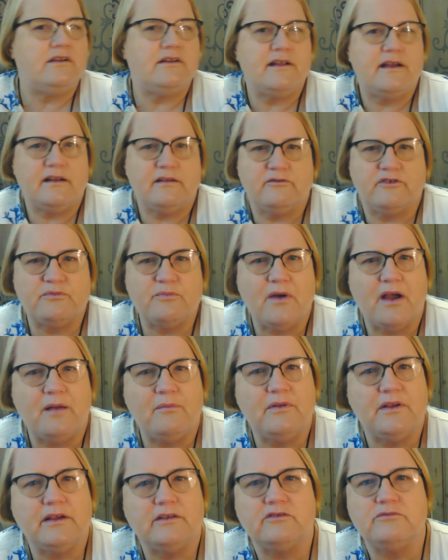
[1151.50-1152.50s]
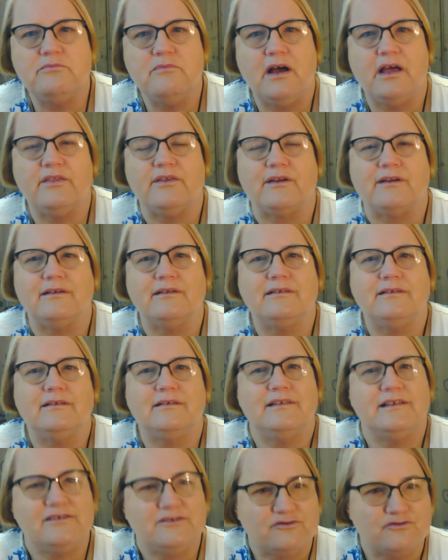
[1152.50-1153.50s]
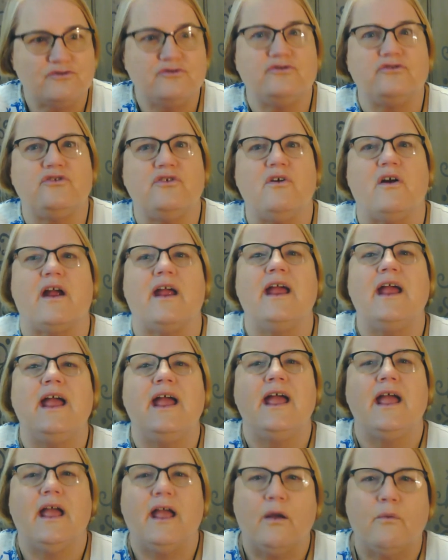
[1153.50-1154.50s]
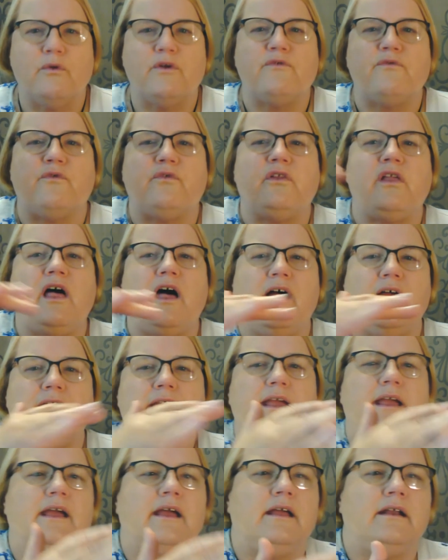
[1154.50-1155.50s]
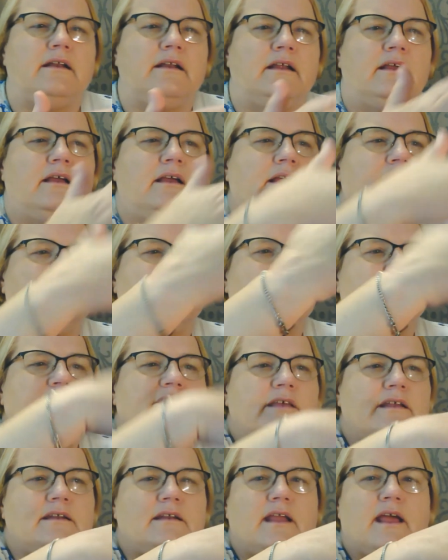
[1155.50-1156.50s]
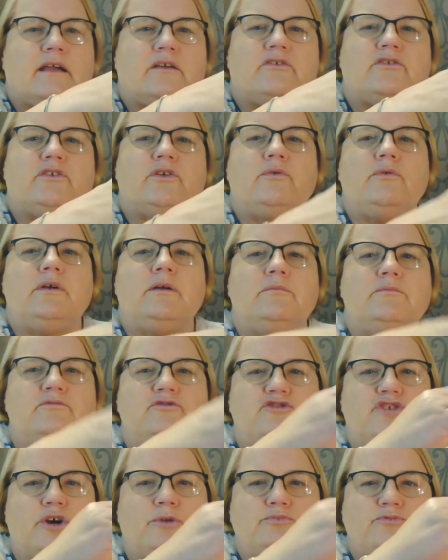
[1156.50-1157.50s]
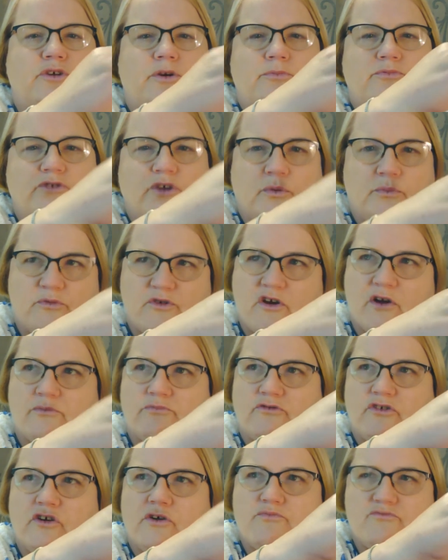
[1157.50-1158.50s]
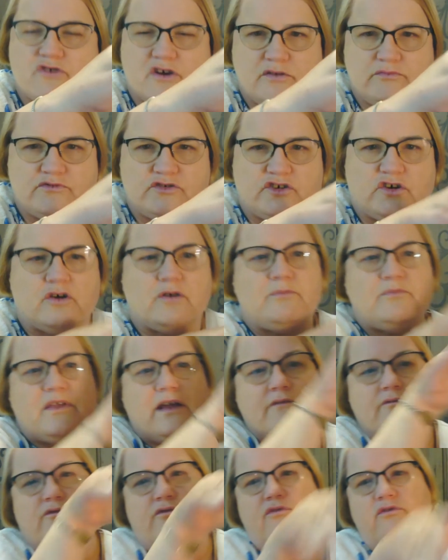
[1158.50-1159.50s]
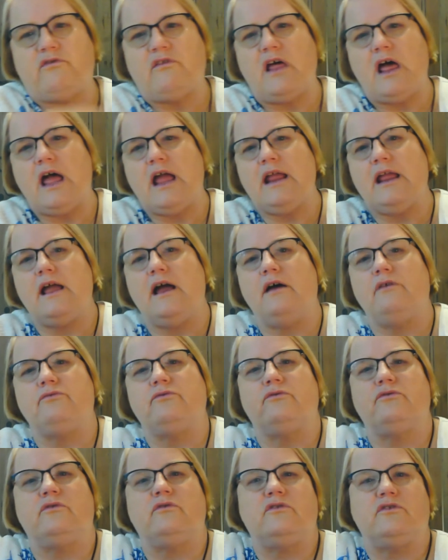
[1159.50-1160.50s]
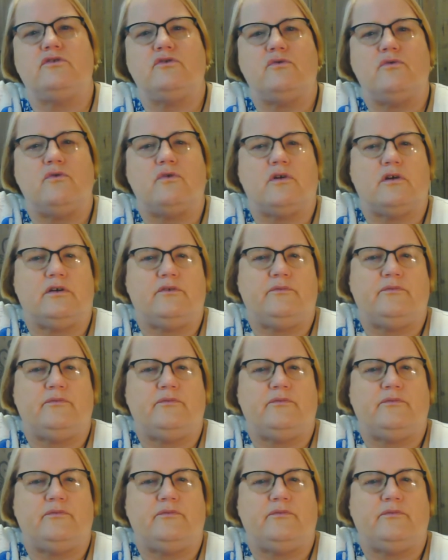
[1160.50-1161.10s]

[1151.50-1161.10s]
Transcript: out it was probably his mother, this is a true story, would fly in, sit next to him, chirp, chirp, chirp, chirp, chirp, chirp, chirp, then fly out through the door.